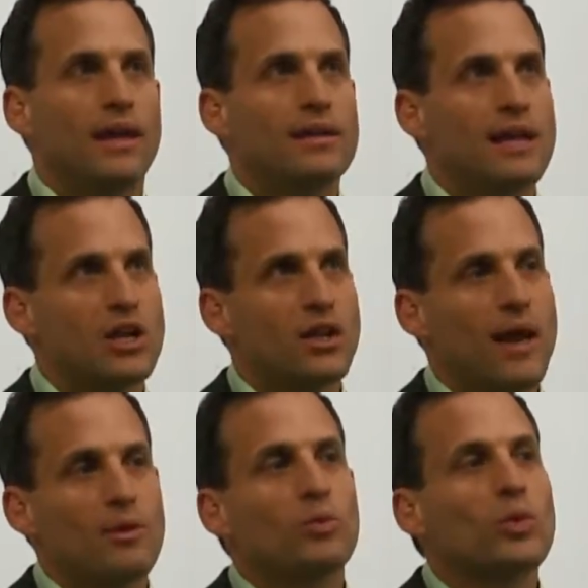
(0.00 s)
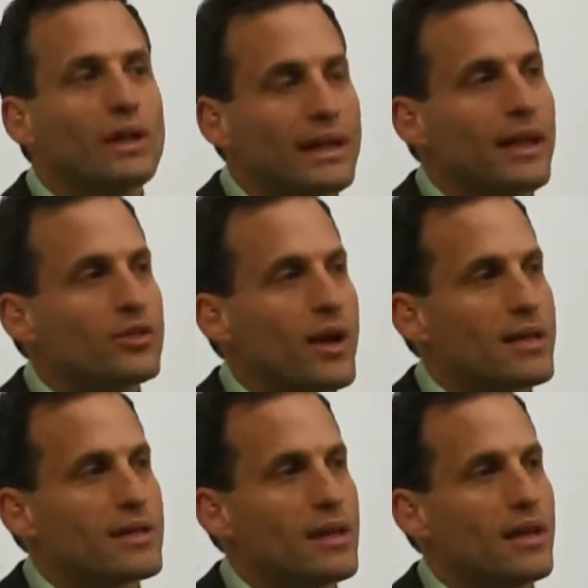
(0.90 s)
And essentially, I've been really
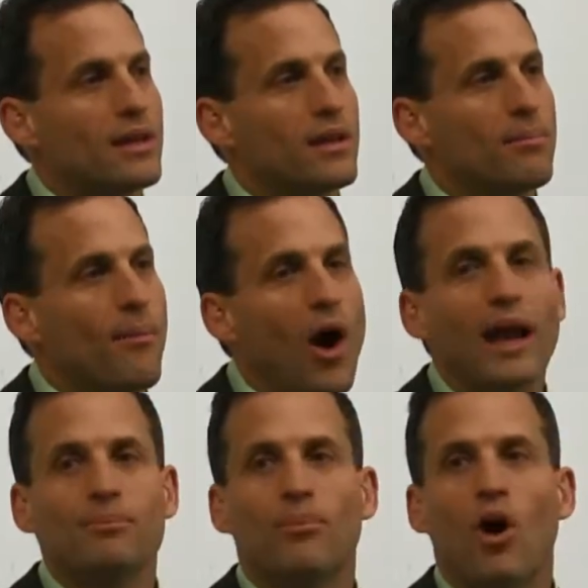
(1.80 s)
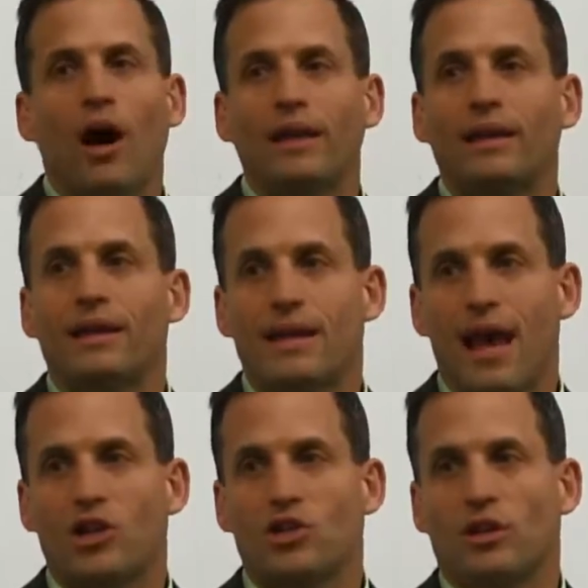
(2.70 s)
interested in the mind-body
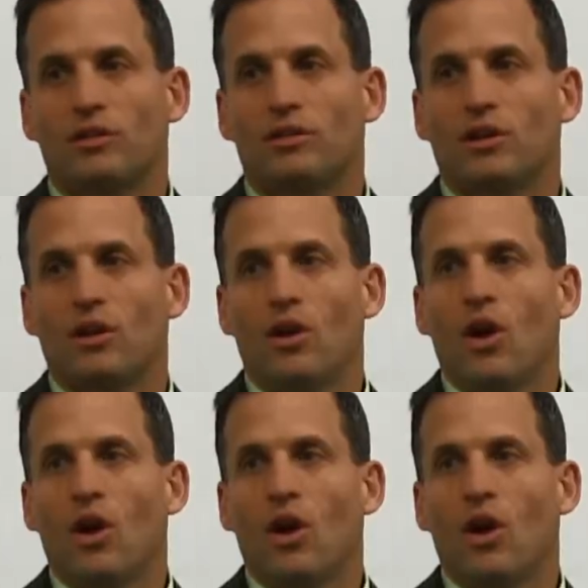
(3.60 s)
connection